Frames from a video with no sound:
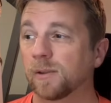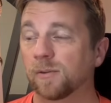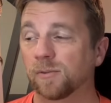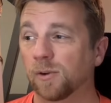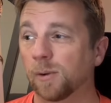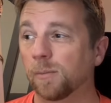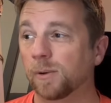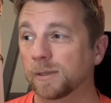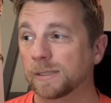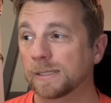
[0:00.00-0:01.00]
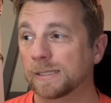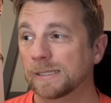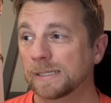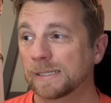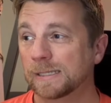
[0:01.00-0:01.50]
from
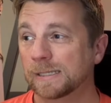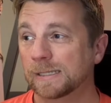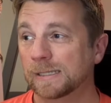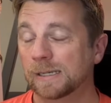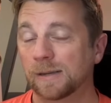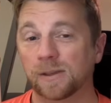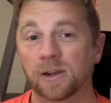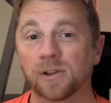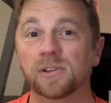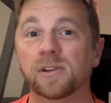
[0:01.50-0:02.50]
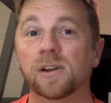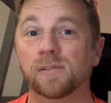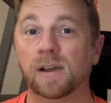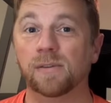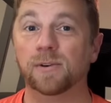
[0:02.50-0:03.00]
the continent
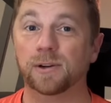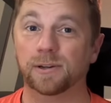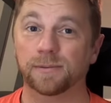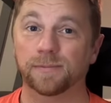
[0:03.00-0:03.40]
of Africa,